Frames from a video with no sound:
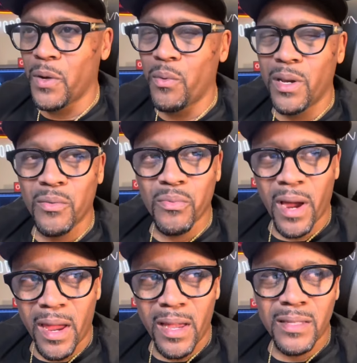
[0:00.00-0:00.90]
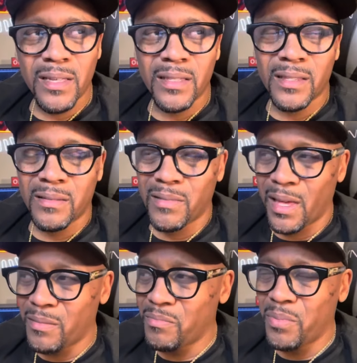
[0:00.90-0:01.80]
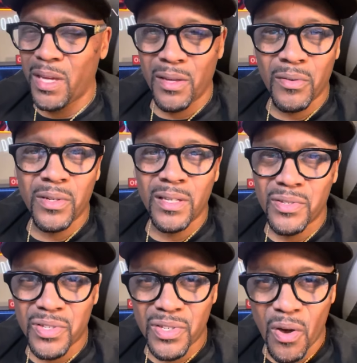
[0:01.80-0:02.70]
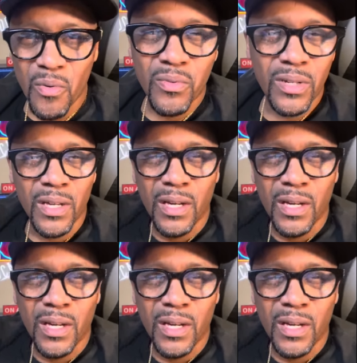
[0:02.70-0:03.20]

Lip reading: that when it rains, that bill gets soaked